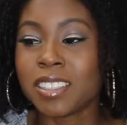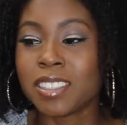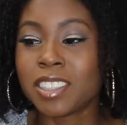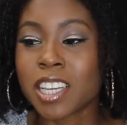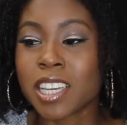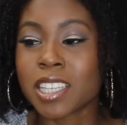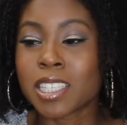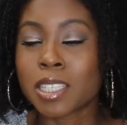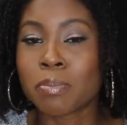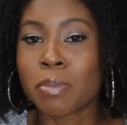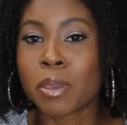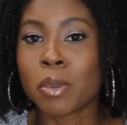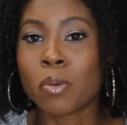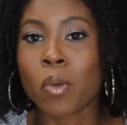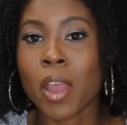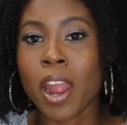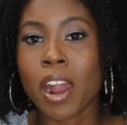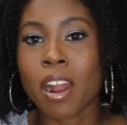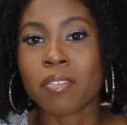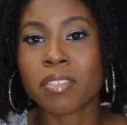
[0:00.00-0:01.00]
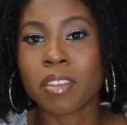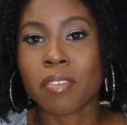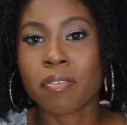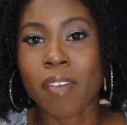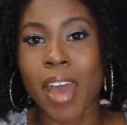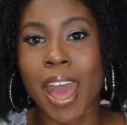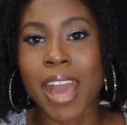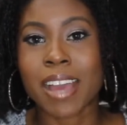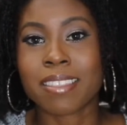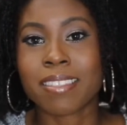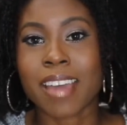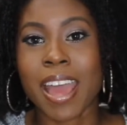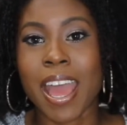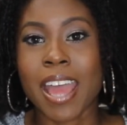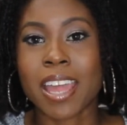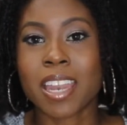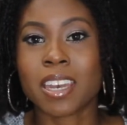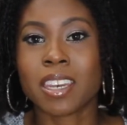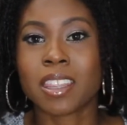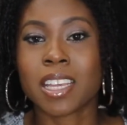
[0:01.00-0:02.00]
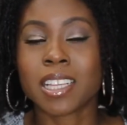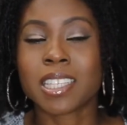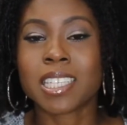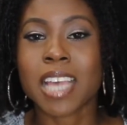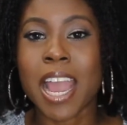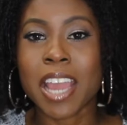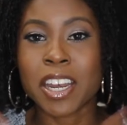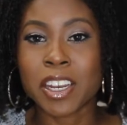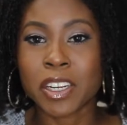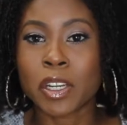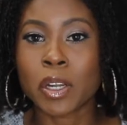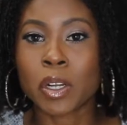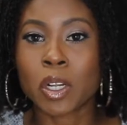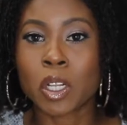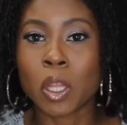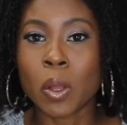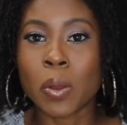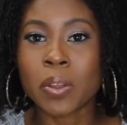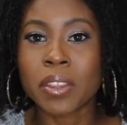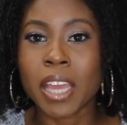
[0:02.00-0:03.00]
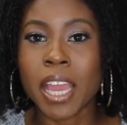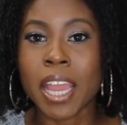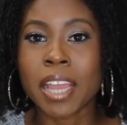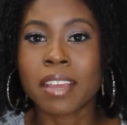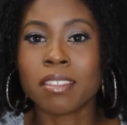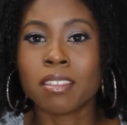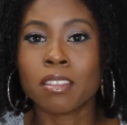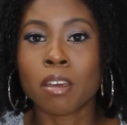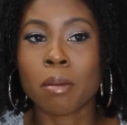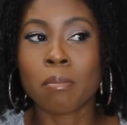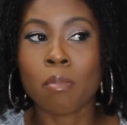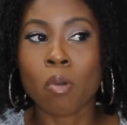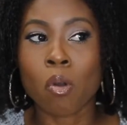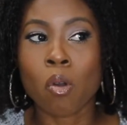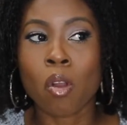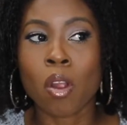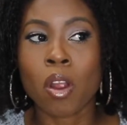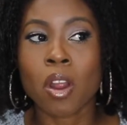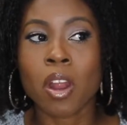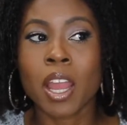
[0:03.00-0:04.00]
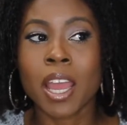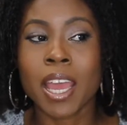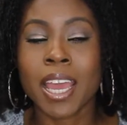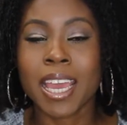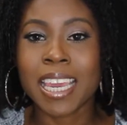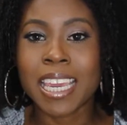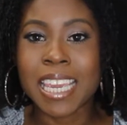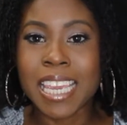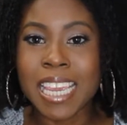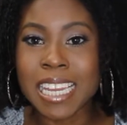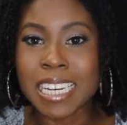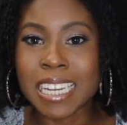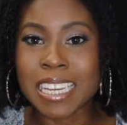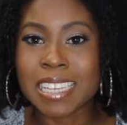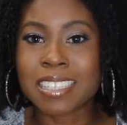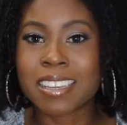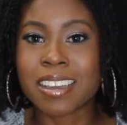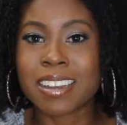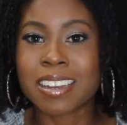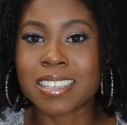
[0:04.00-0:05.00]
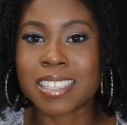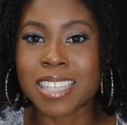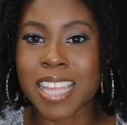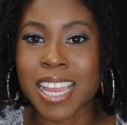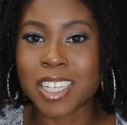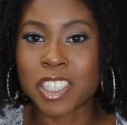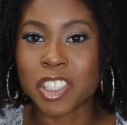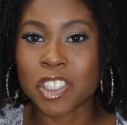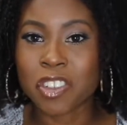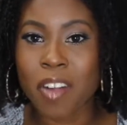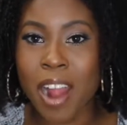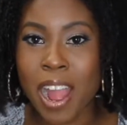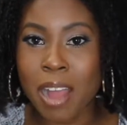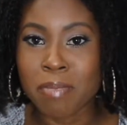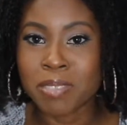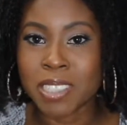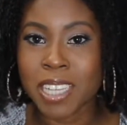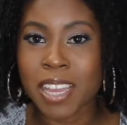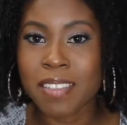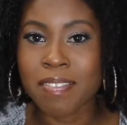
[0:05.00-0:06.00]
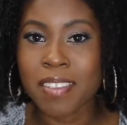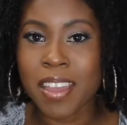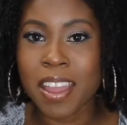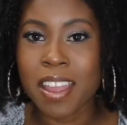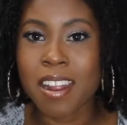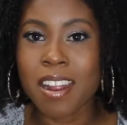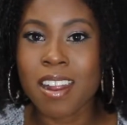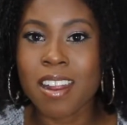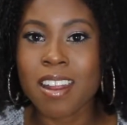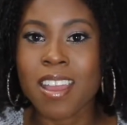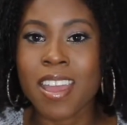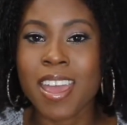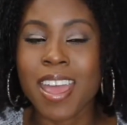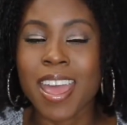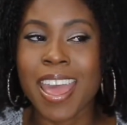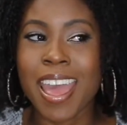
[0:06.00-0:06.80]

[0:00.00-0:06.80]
just beware of the fact that the tighter your clothing, the more heat is going to stay trapped in there,